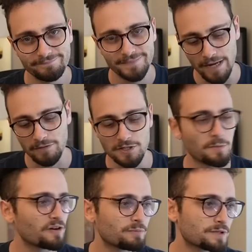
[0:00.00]
Garry
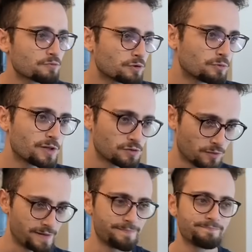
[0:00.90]
Kasparov plays rook to h
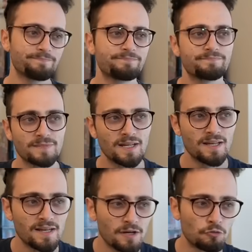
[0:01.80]
three.
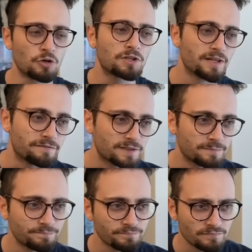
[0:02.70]
Rook lift.
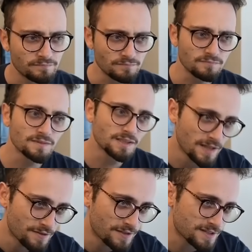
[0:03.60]

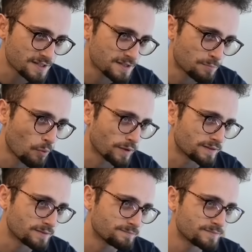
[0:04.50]
This is the
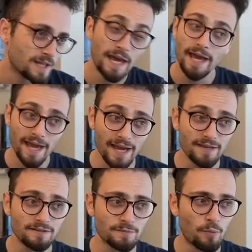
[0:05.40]
point.
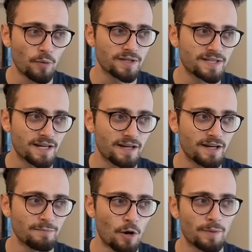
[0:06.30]
And the point is that at
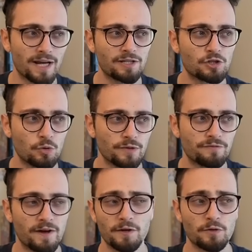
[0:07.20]
any moment I can join the
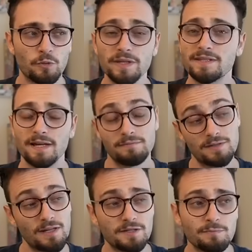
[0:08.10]
fight on the queen side. It's
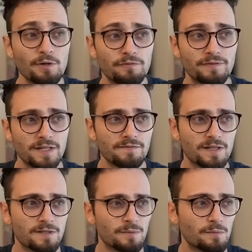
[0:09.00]
a nice move, nice
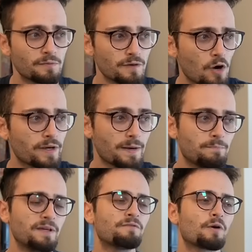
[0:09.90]
flexible move. Okay,
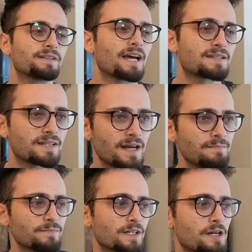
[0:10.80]
b four attacks the
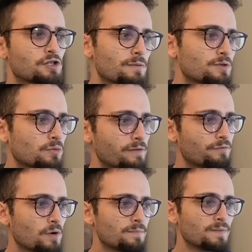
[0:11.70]
knight. The knight jumps to a
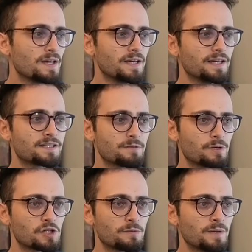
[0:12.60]
four, hits the
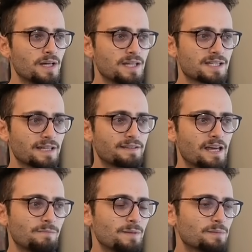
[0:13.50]
bishop. He's like,
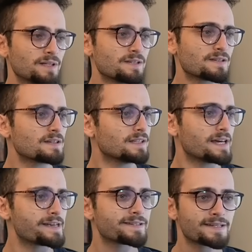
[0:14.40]
take me, please.
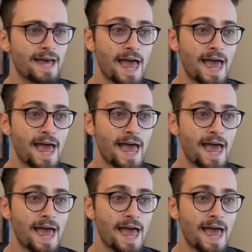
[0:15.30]
Yes.